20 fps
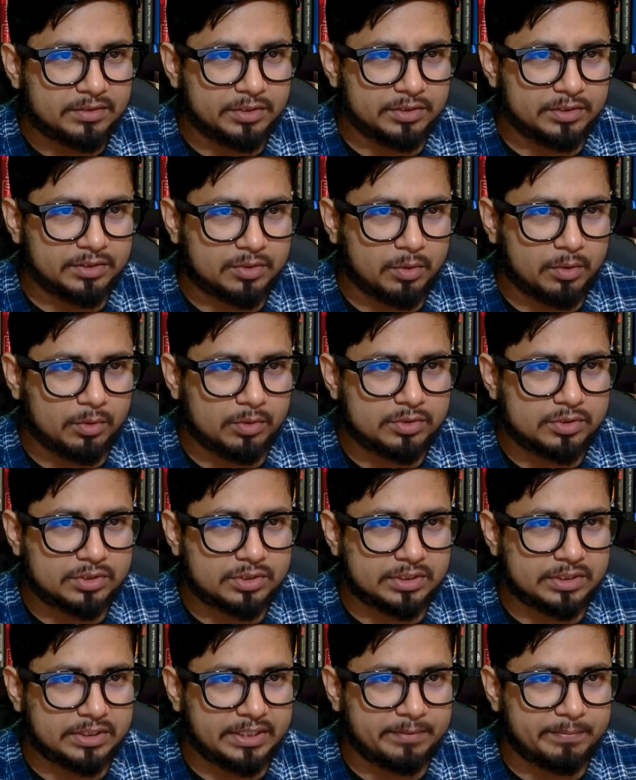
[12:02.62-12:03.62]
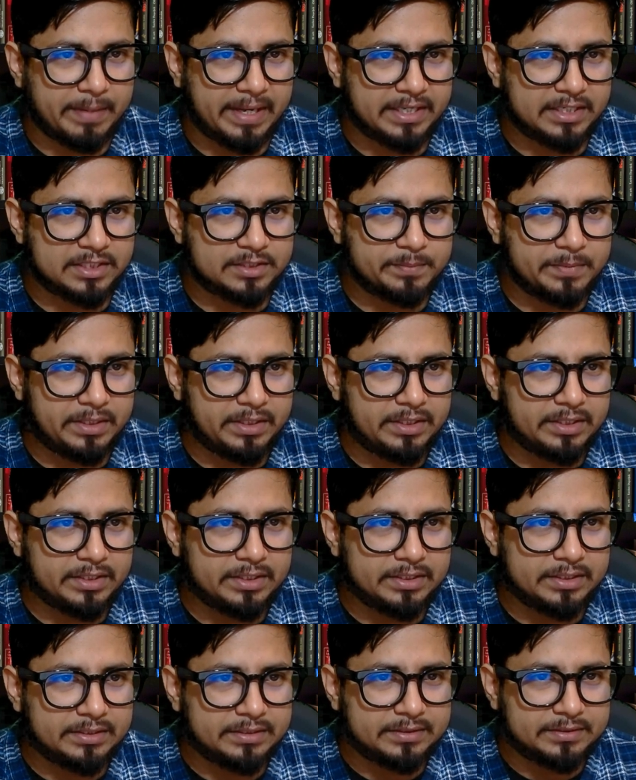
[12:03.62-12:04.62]
discourse in management
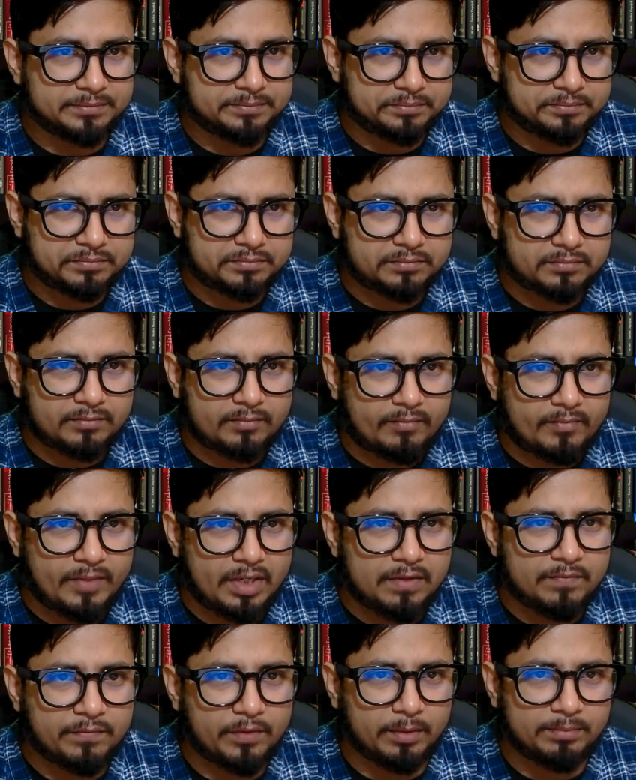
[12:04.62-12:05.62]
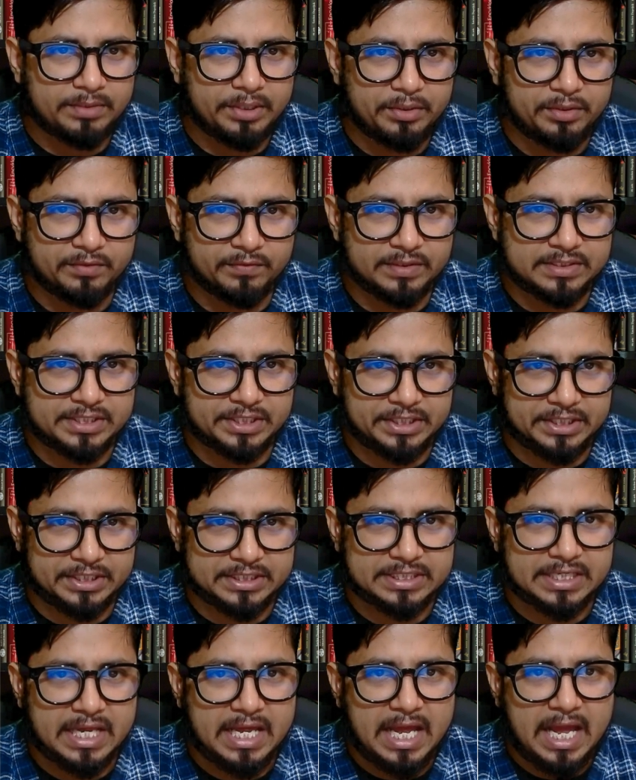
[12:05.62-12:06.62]
from the
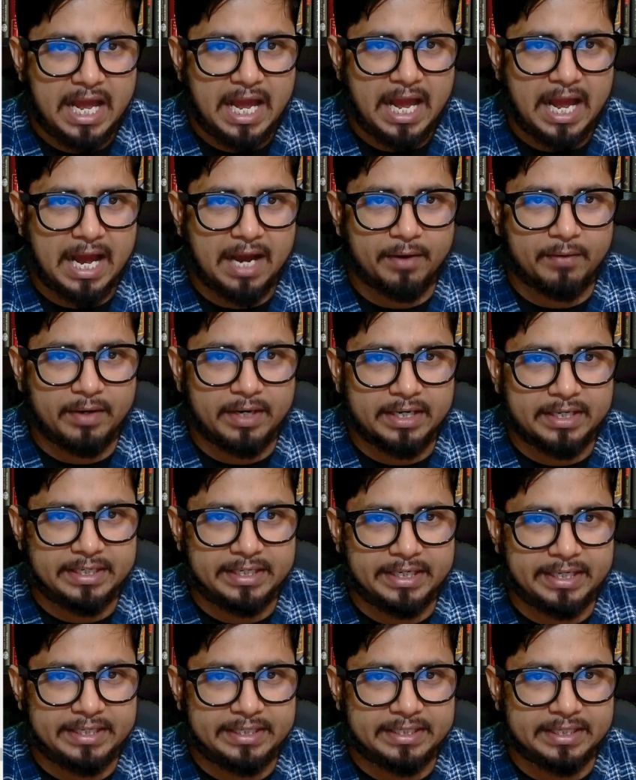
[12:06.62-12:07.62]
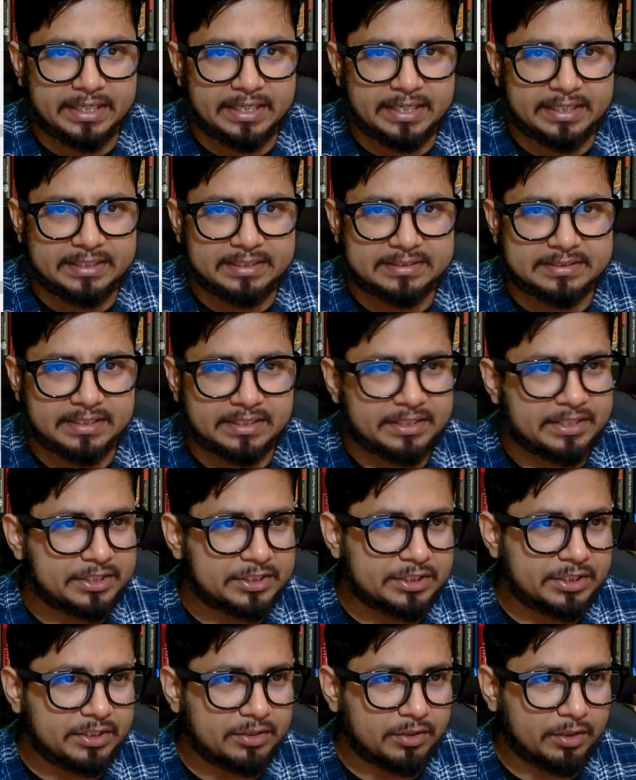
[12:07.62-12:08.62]
universities awarded uh,
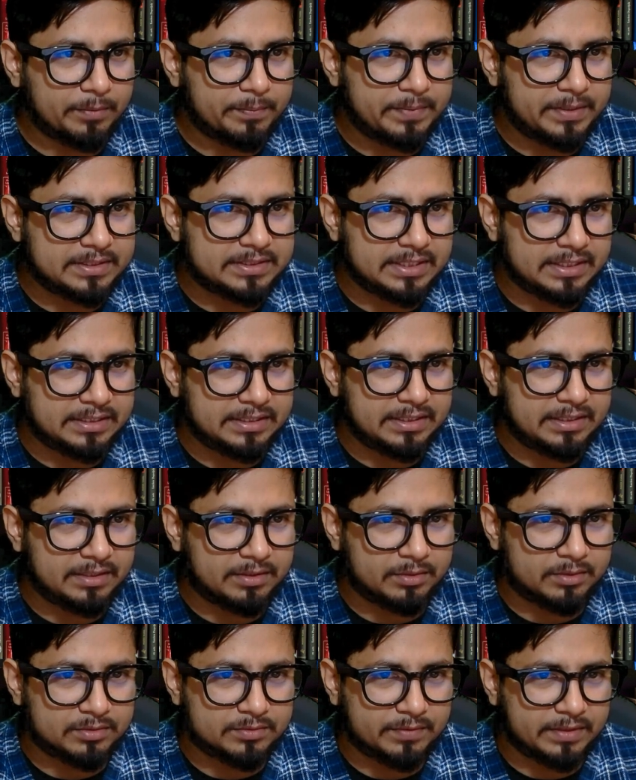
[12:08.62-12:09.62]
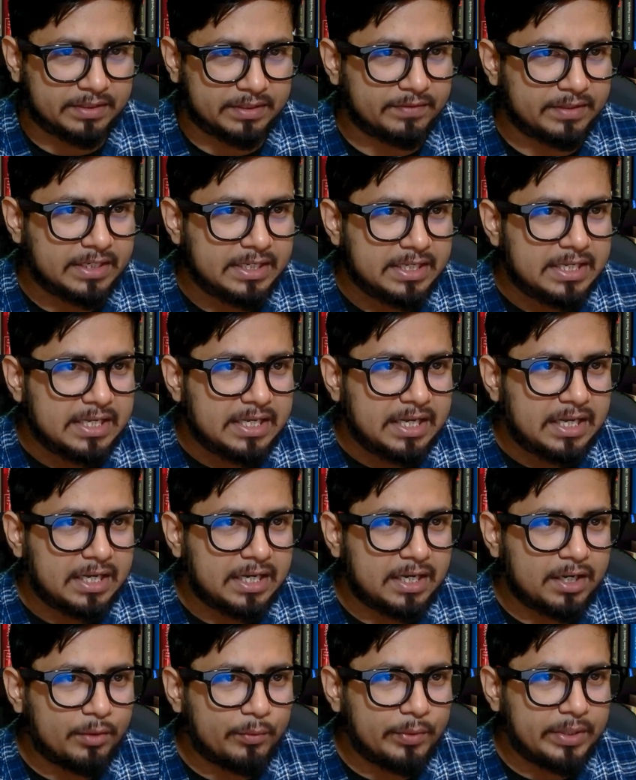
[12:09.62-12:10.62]
dissertation topics and their enclosed whatever
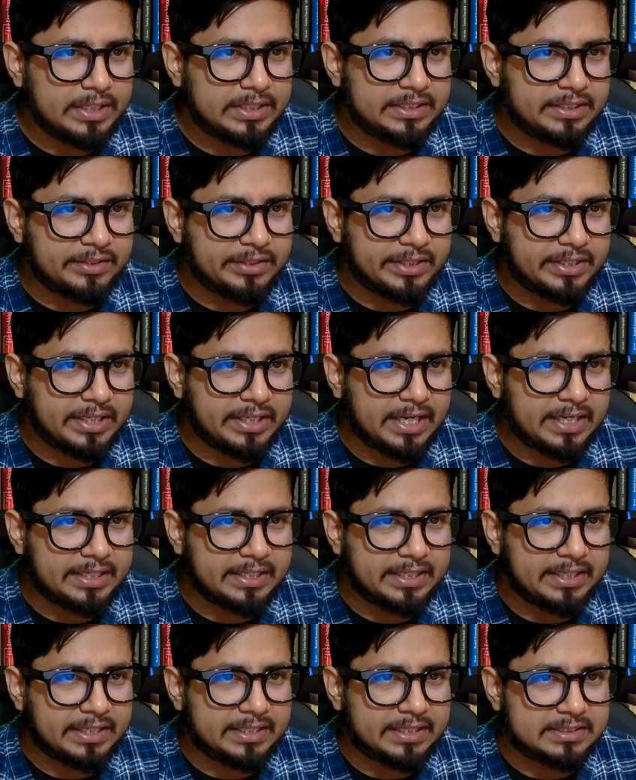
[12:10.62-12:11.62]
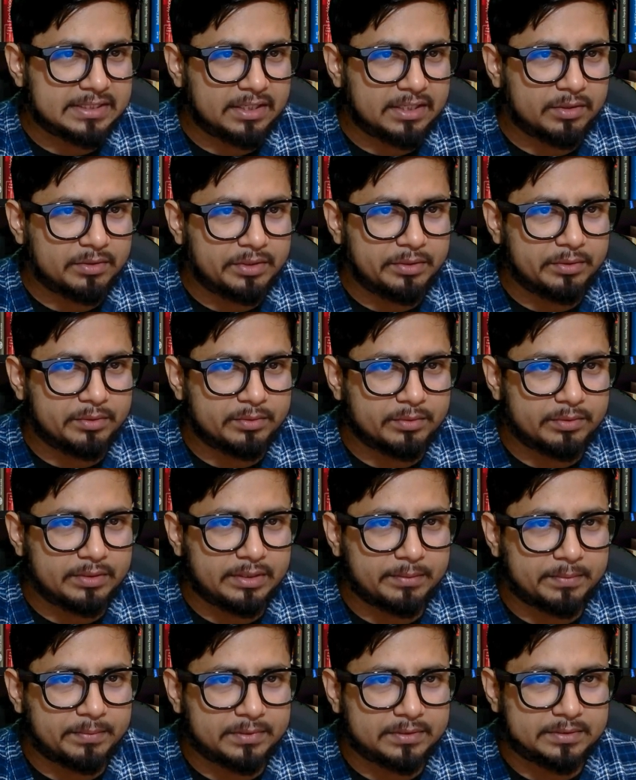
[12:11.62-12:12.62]
uh, well the written article ends along due to
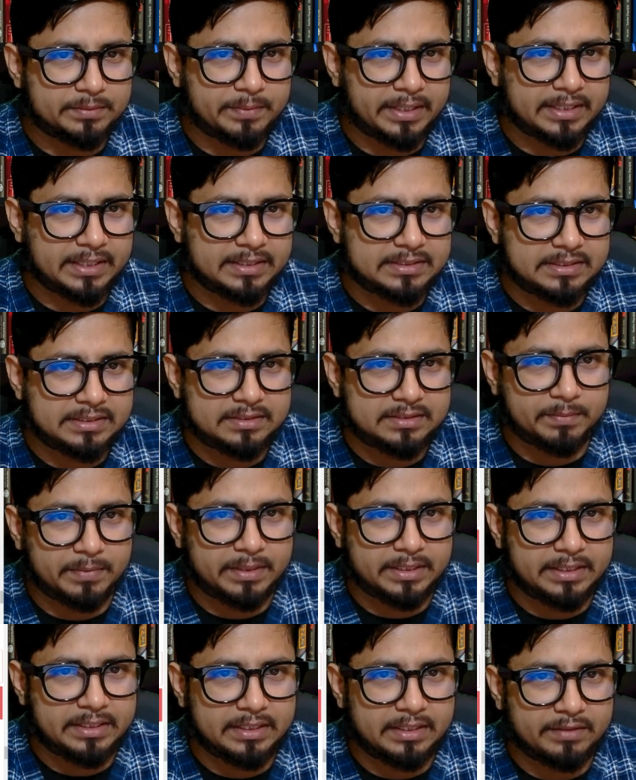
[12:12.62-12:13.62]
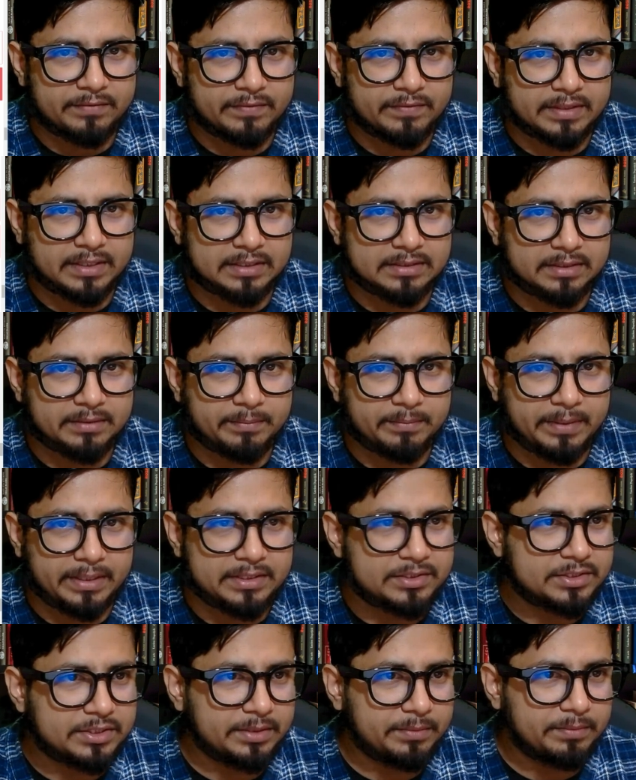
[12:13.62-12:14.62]
the approach of magazines money life and other
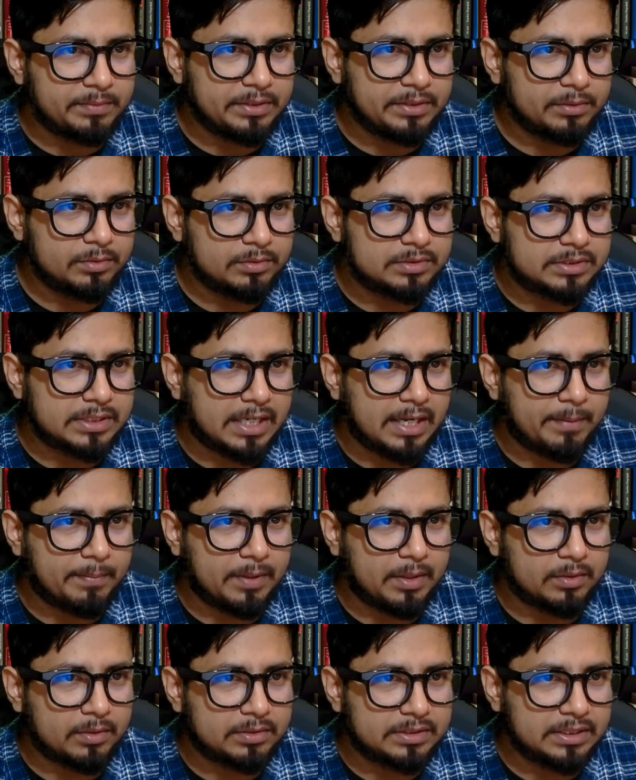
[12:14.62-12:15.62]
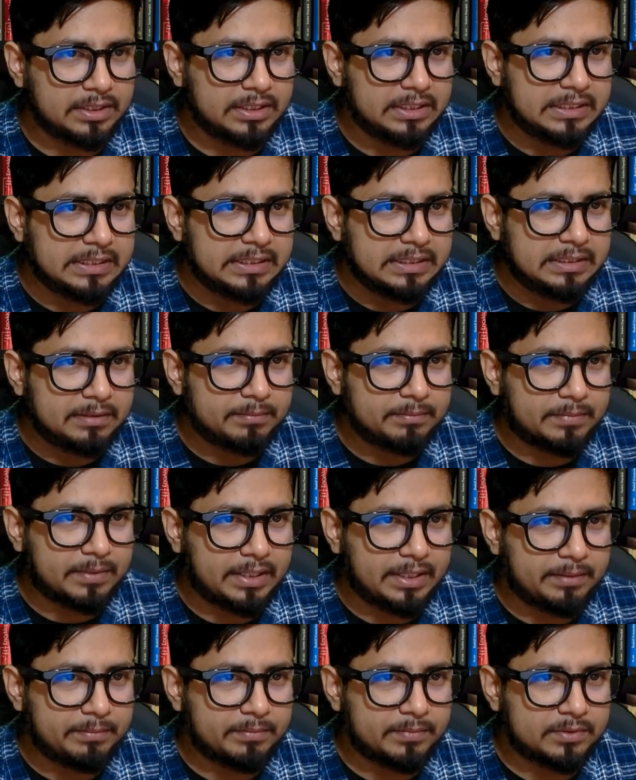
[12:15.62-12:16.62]
mainstream news about the
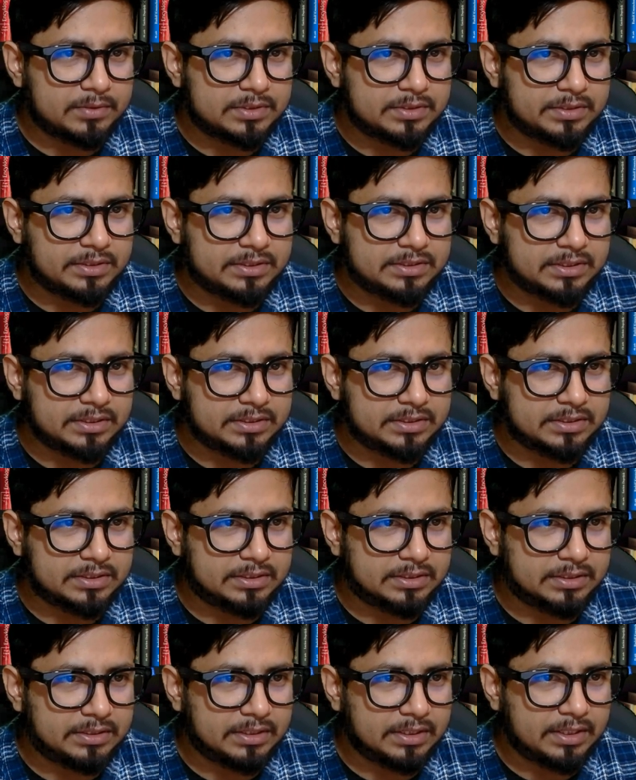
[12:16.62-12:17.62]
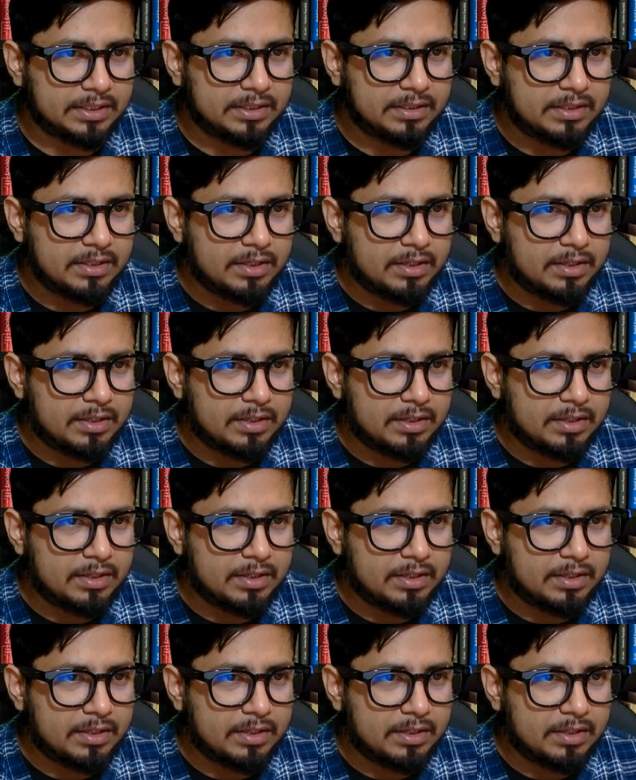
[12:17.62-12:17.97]
uh, most research in india